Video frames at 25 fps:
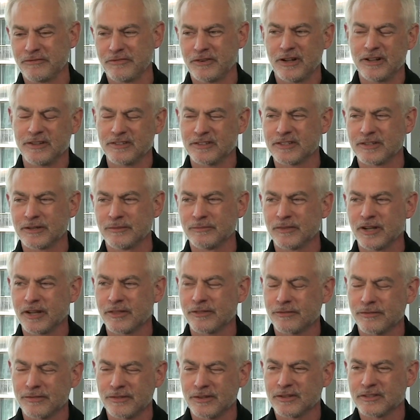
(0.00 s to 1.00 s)
find some
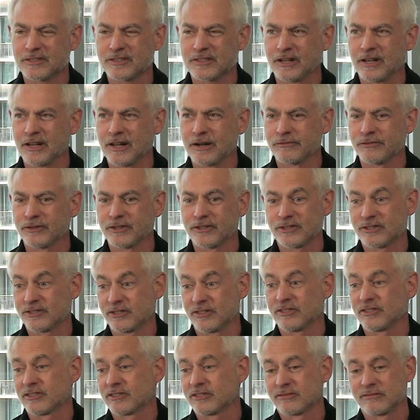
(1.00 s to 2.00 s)
other things to leverage
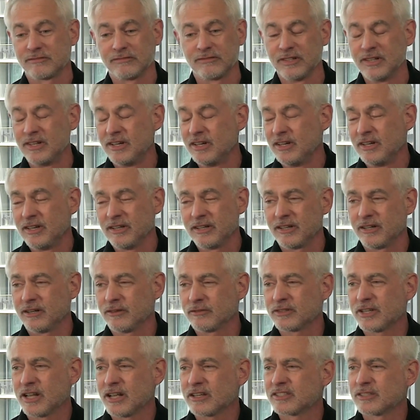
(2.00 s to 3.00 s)
to just,
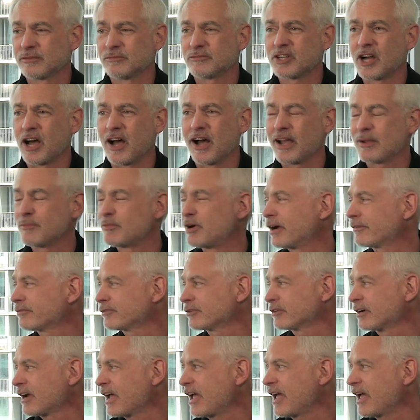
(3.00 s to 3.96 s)
take some time off their